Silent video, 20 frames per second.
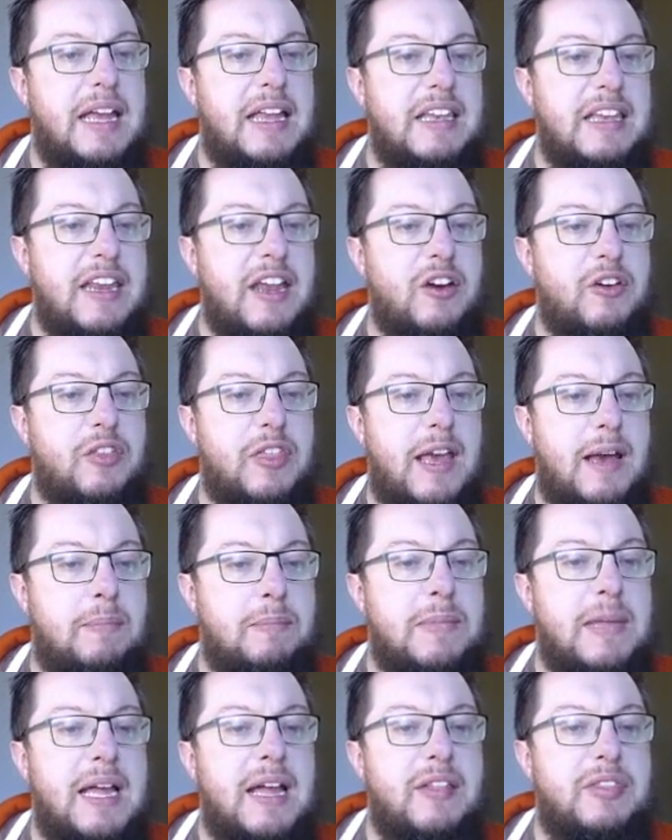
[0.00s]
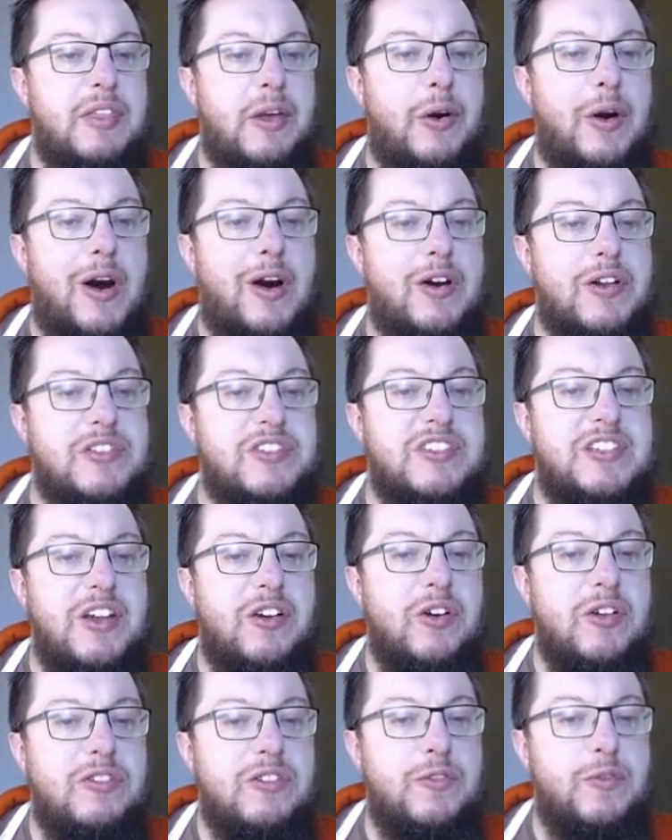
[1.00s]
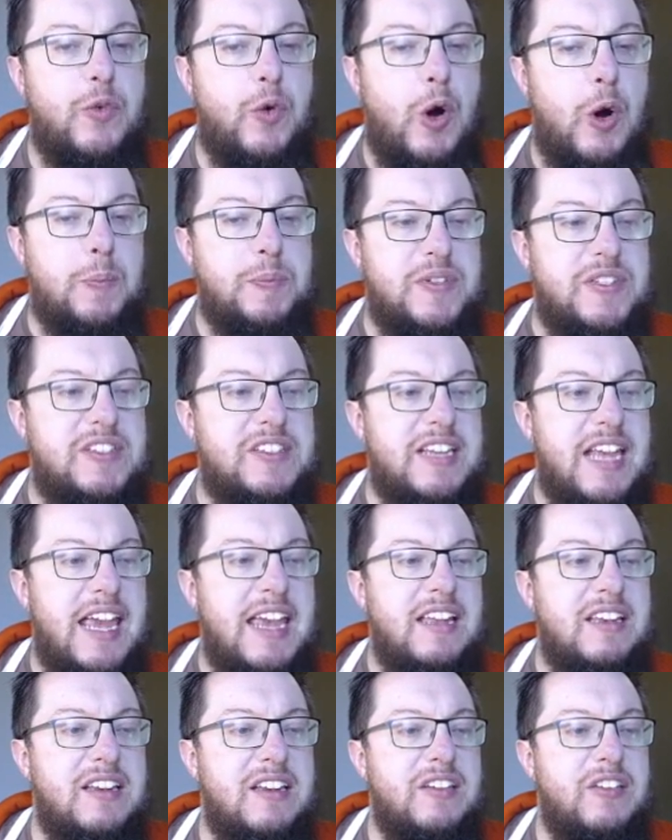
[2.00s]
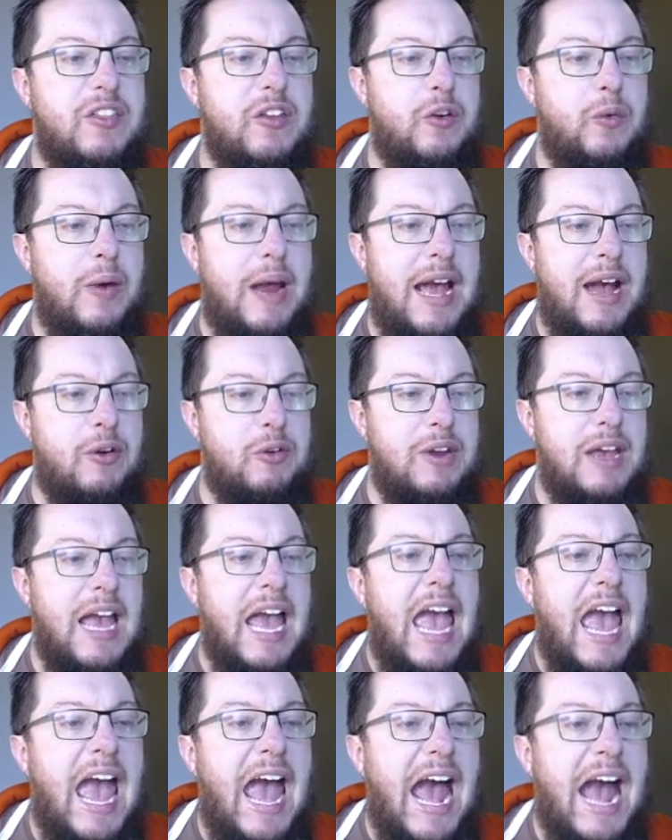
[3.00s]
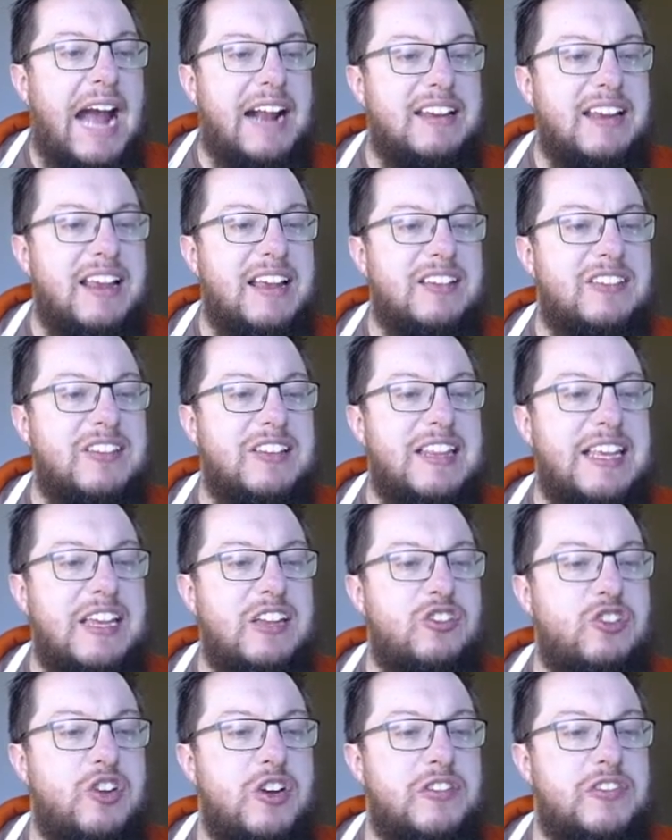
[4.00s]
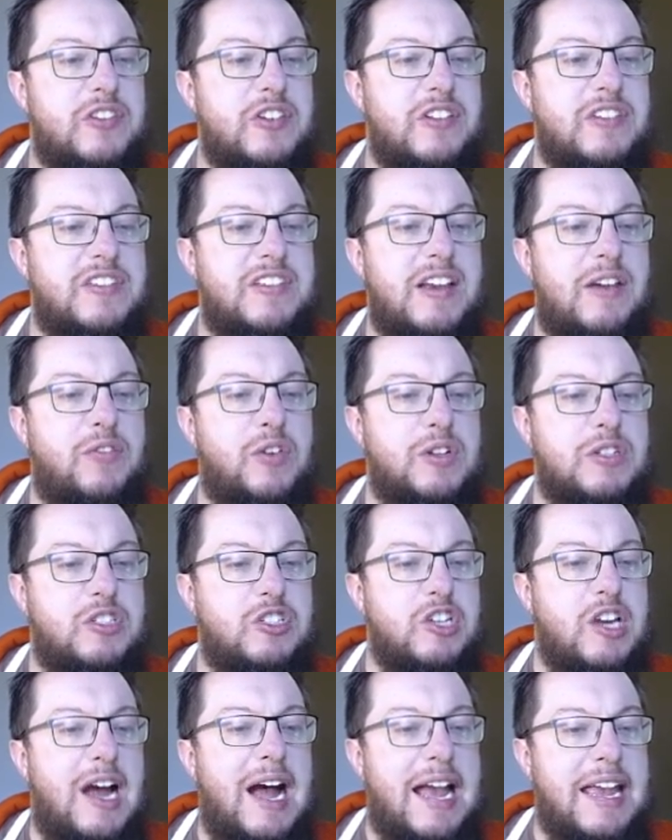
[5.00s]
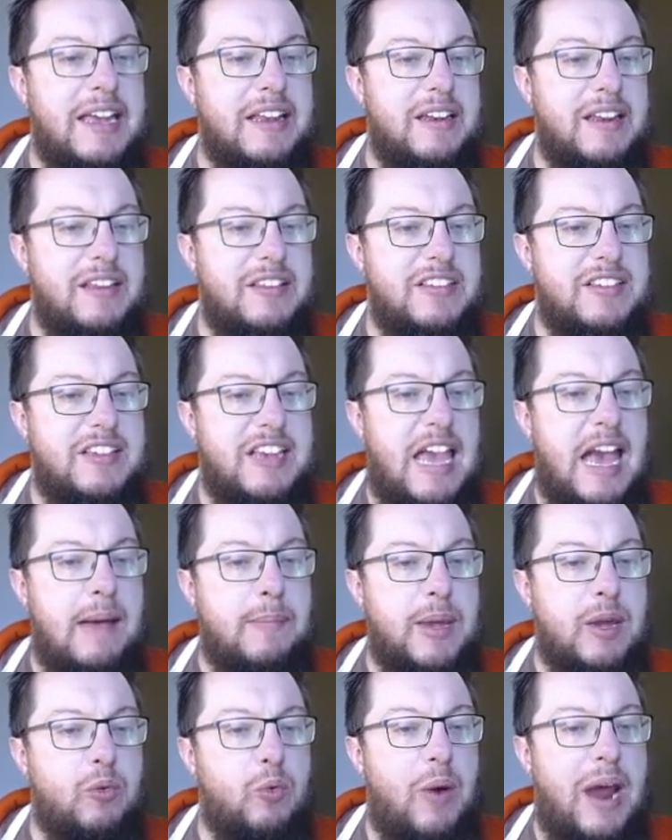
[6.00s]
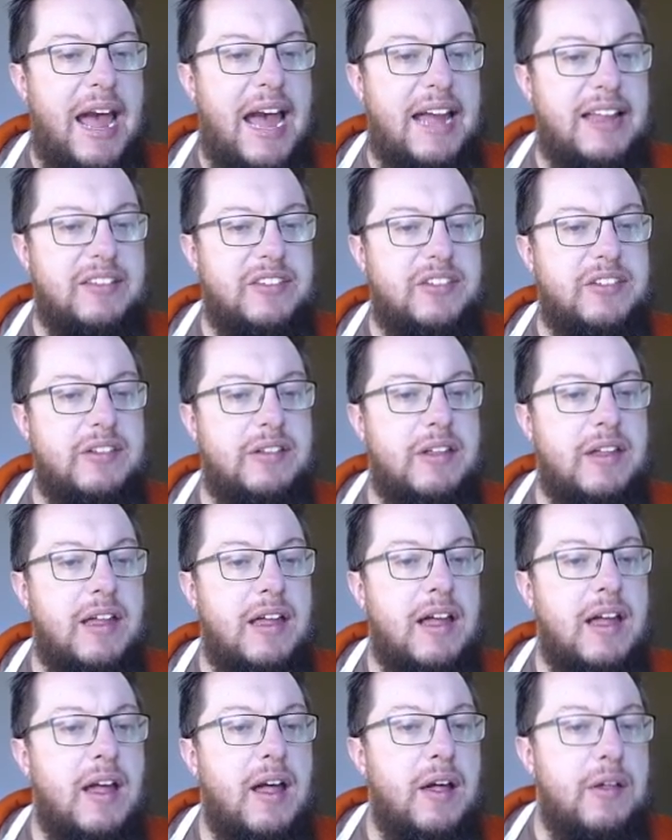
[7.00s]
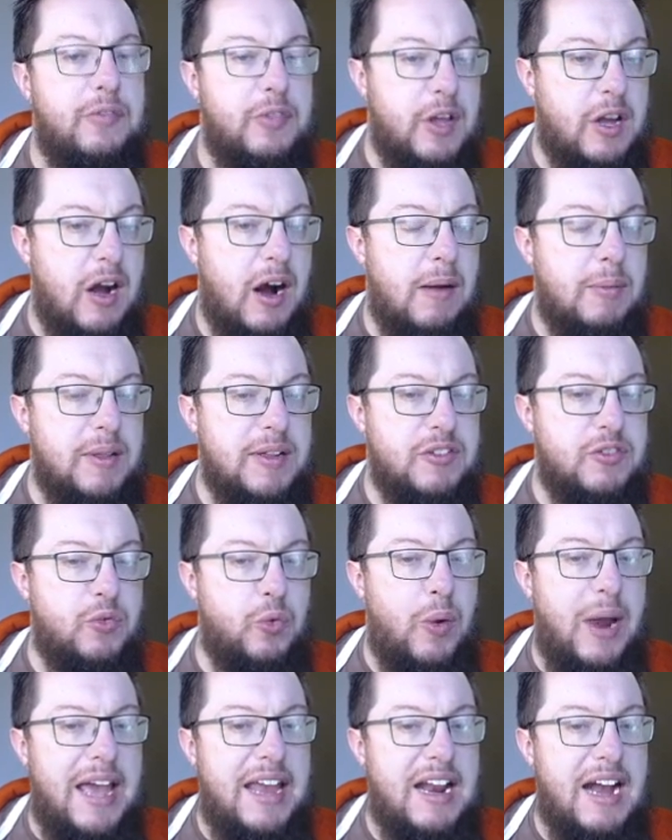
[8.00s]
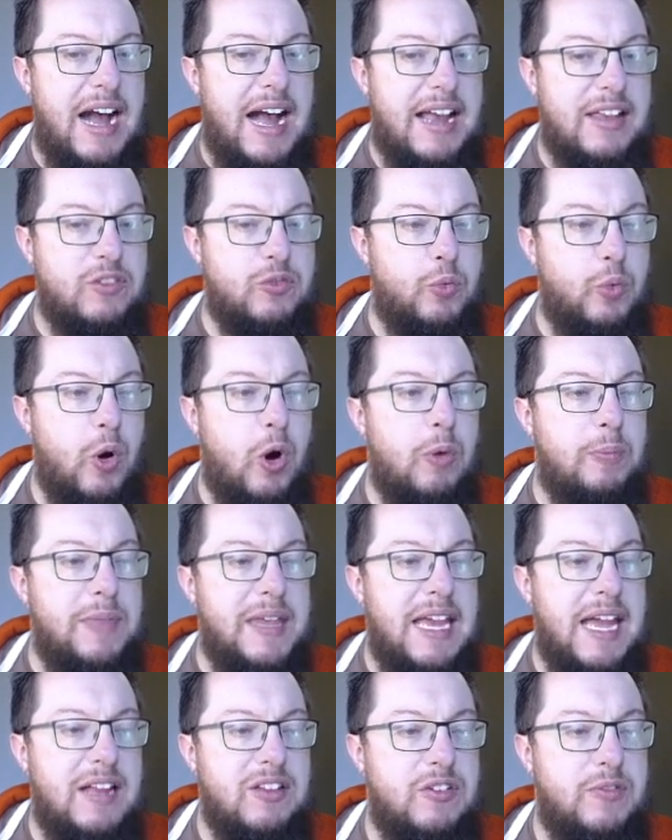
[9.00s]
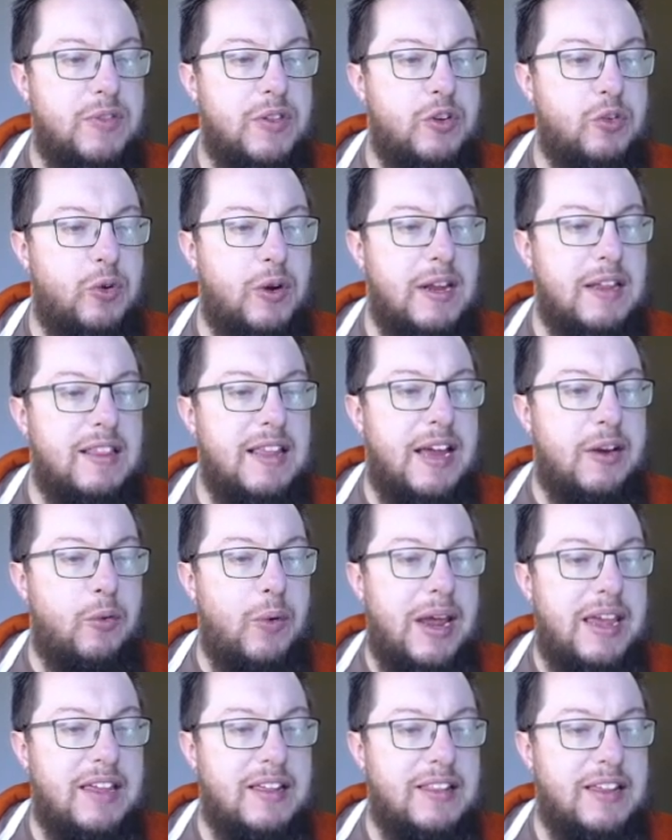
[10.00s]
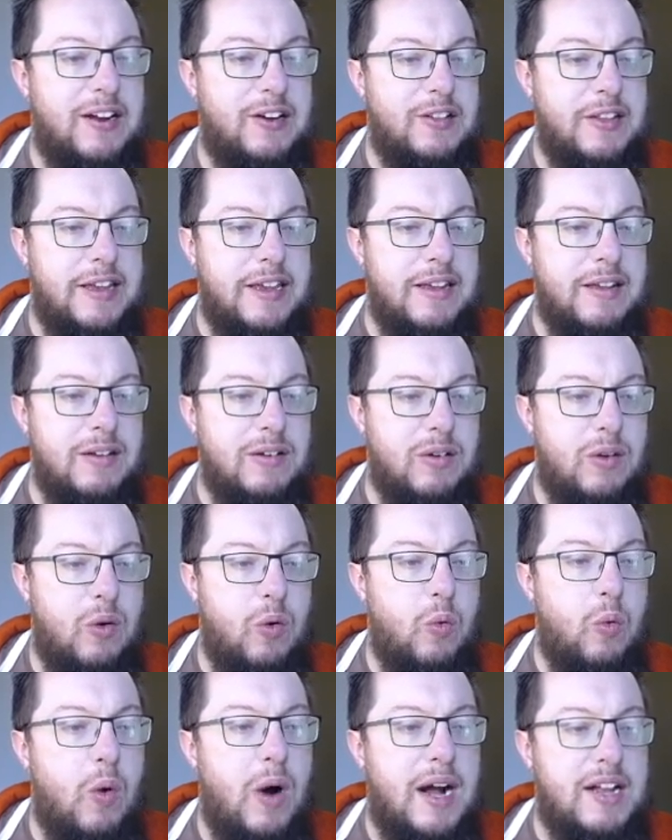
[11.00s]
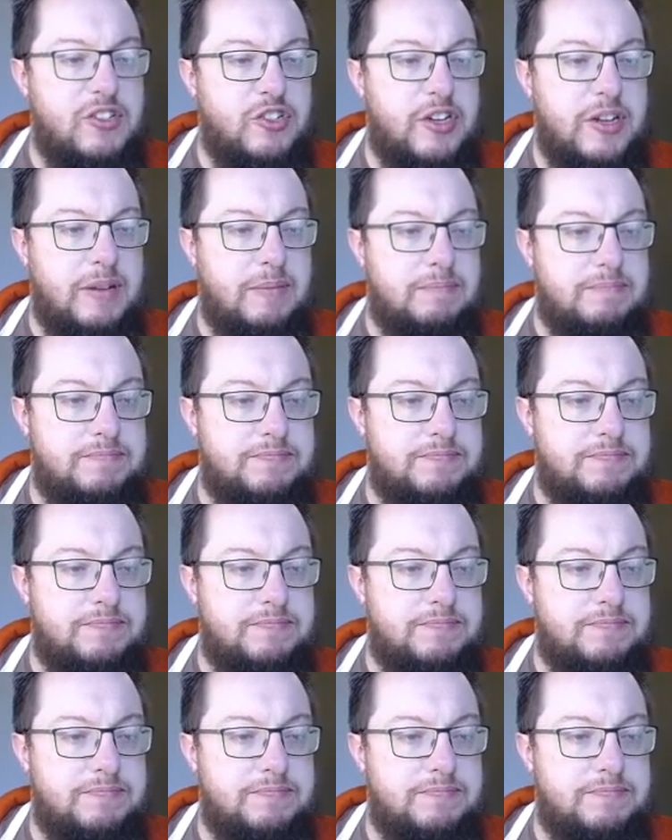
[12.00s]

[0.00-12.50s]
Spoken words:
Near them, there are a series of ropes staked into the ground, acting as leashes to several giant, scabby rats. The goblins' red eyes roam the edge of the tree line regularly, watching.